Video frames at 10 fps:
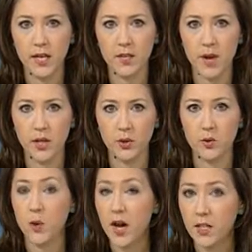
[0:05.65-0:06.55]
the man whose
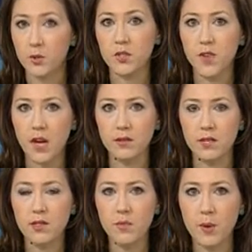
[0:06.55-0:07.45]
body was found
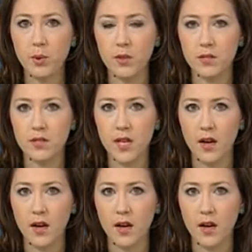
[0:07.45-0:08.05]
dismembered and set